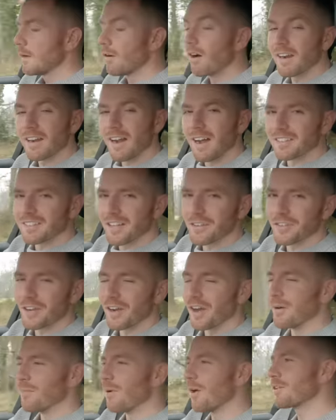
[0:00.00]
Alright guys, how's it
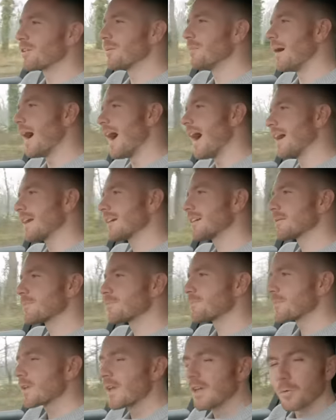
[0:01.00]
going? Welcome back.
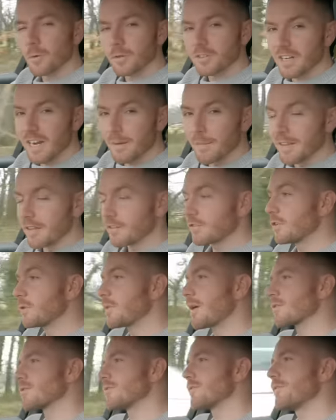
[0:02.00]
Well, today I'm in this
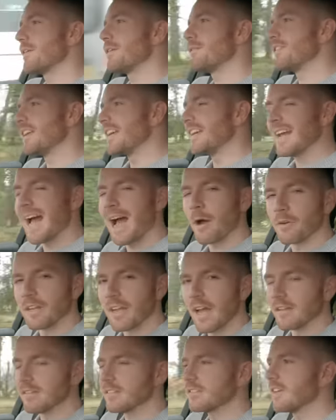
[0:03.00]
2015
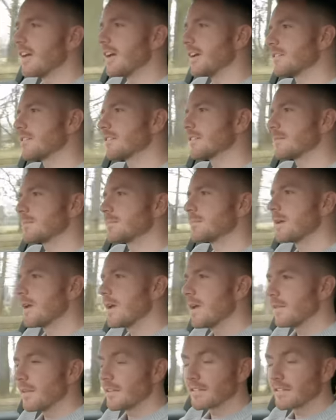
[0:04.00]
Audi A6.